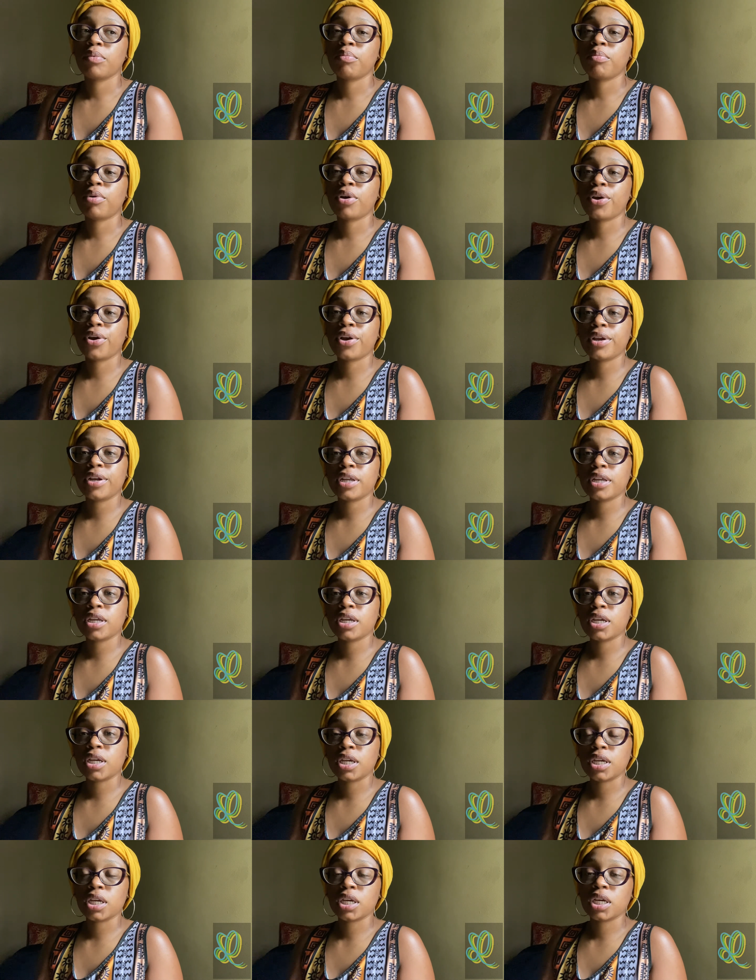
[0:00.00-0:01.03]

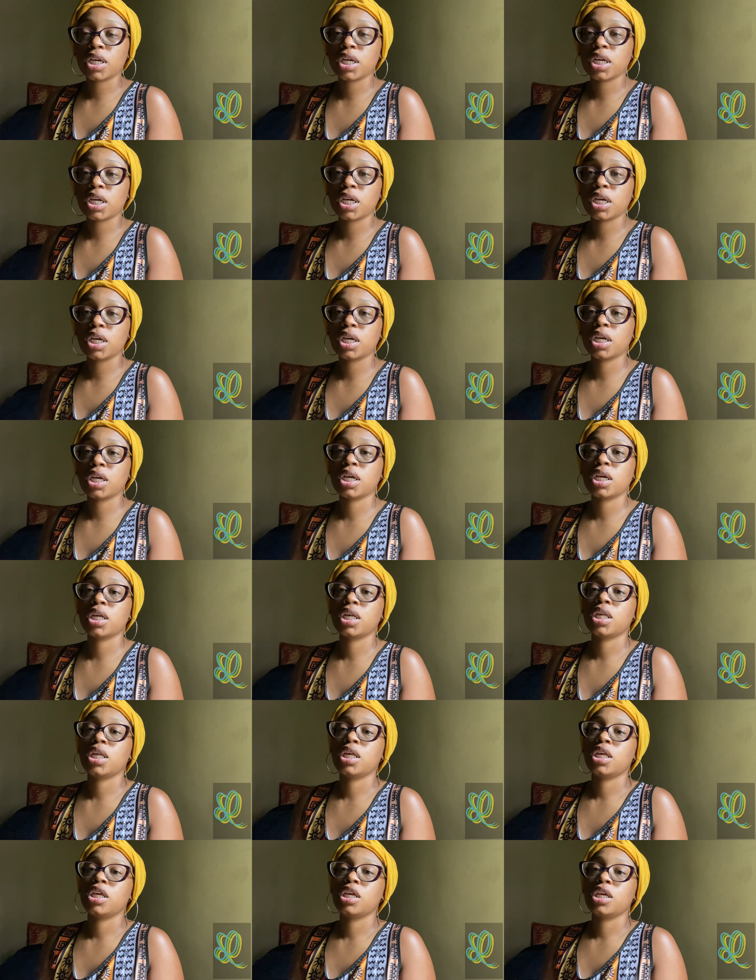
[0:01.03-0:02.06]
partying,
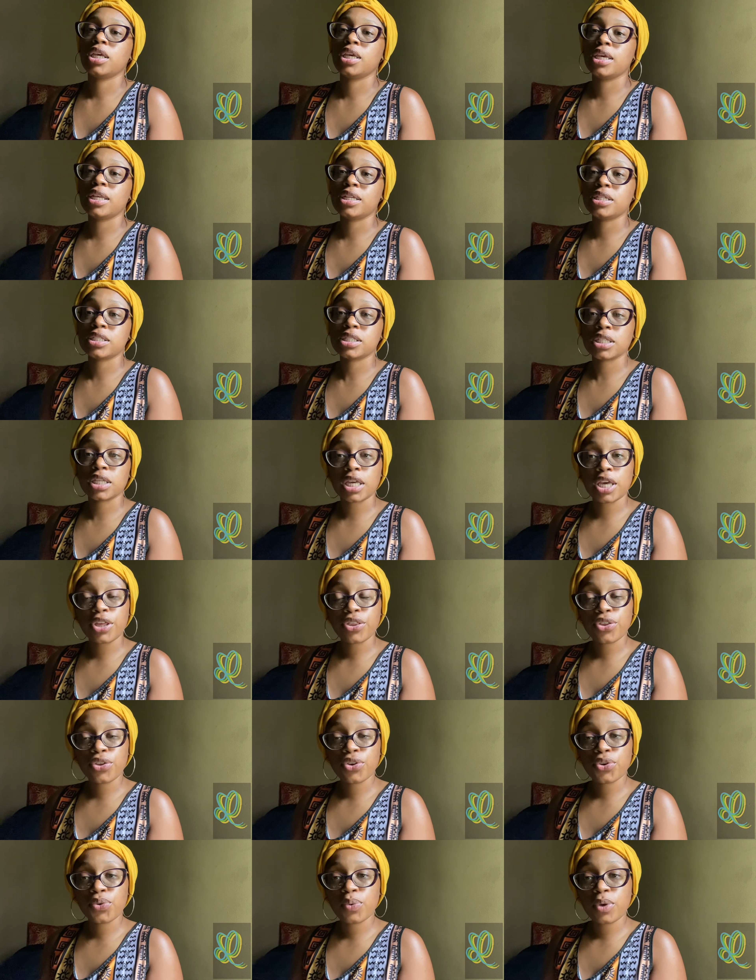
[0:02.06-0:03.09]
getting
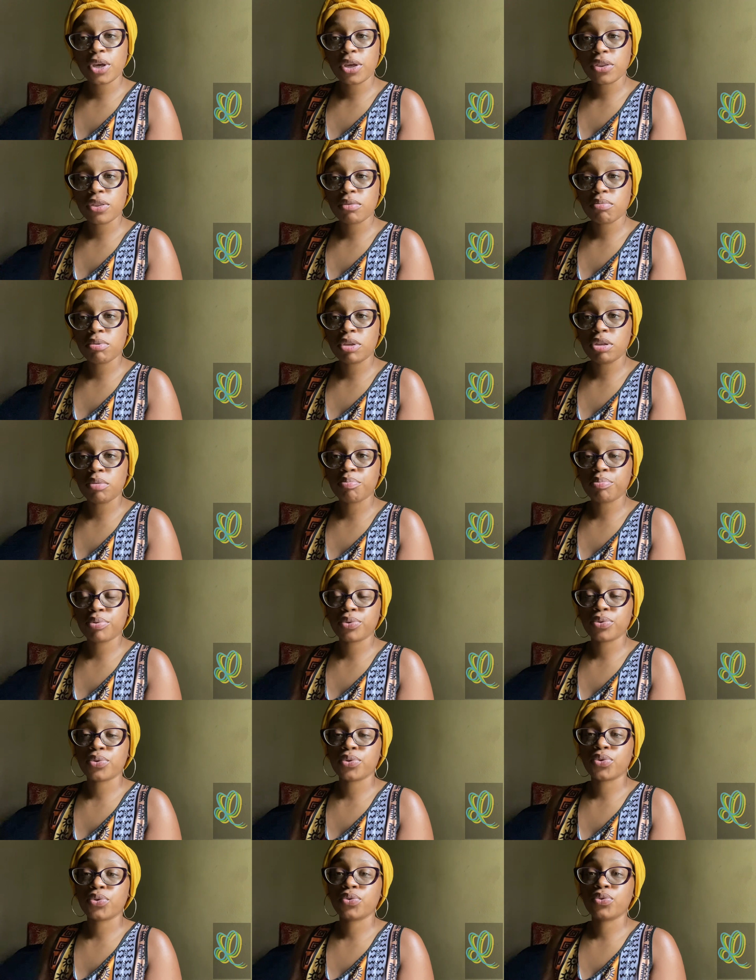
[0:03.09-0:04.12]
together with other
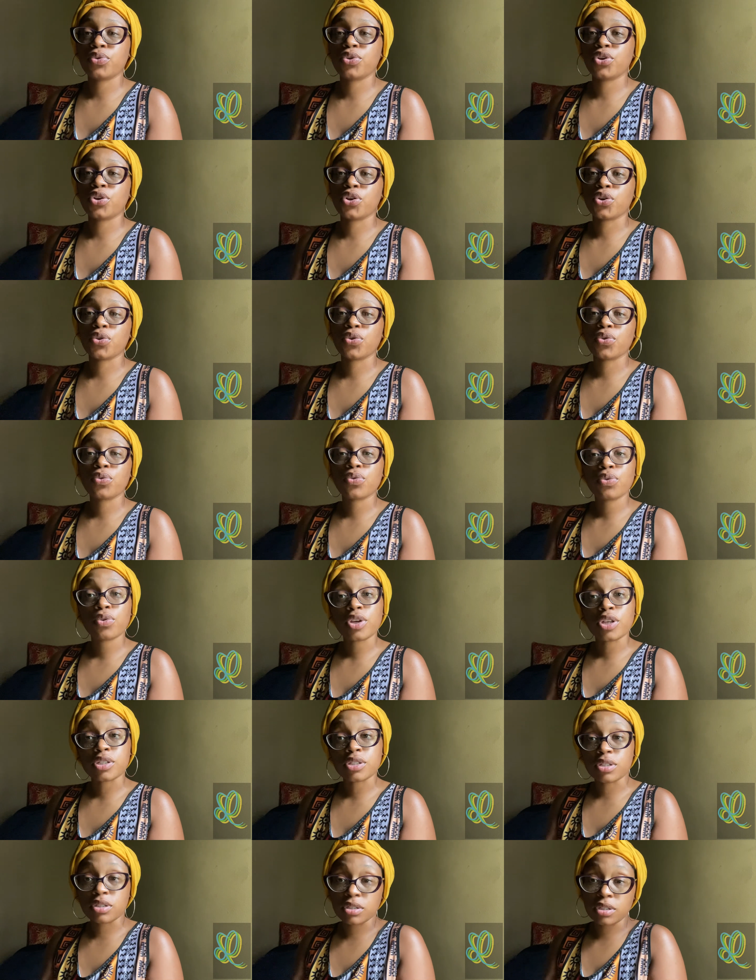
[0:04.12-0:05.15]
people, you know, because
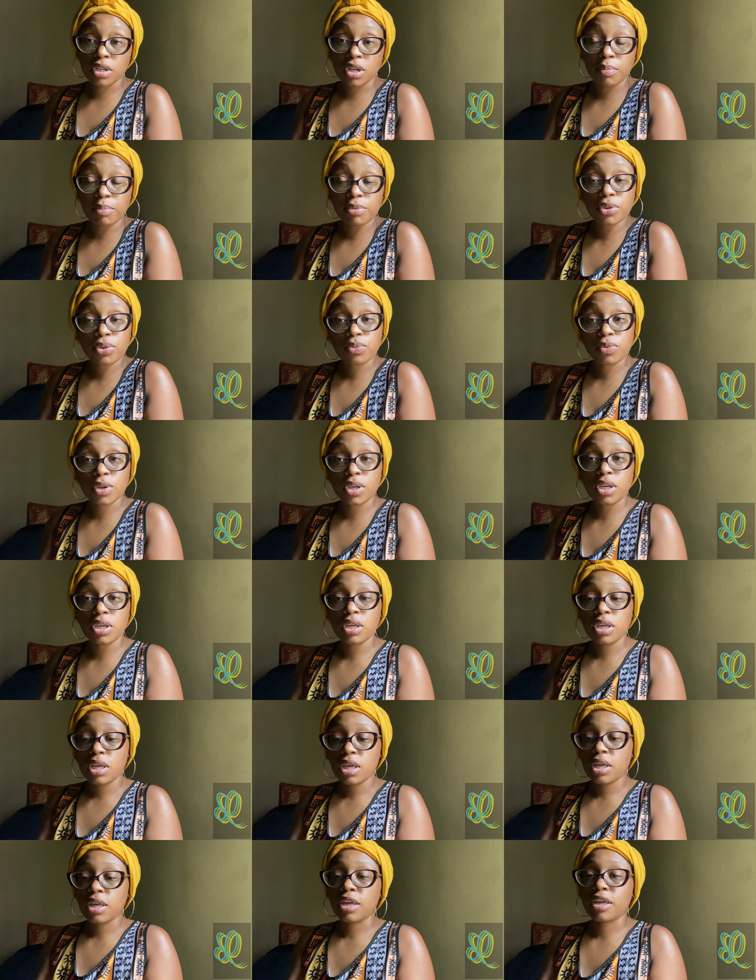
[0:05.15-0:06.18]
it's the number 3.
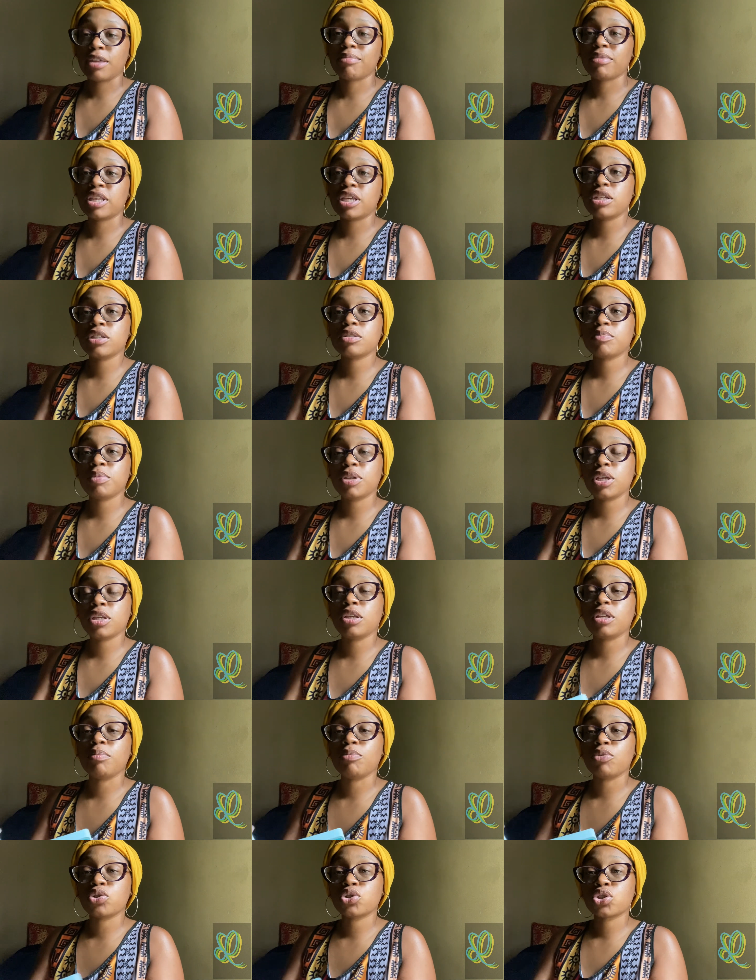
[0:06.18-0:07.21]
Things being
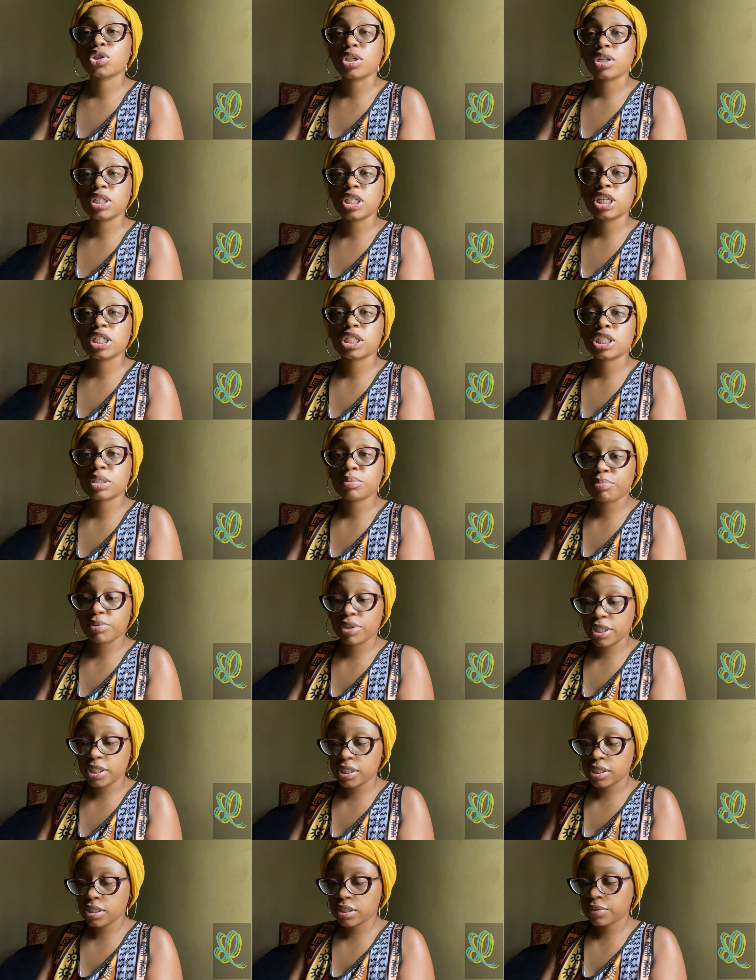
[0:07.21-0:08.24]
emotionally
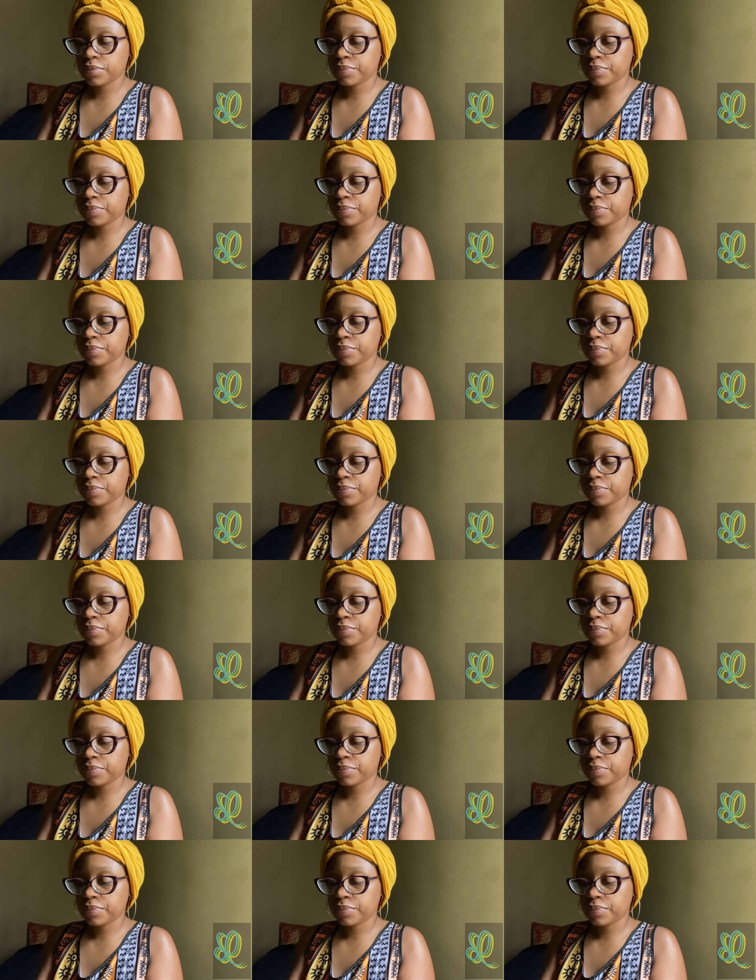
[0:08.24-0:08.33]
expressed.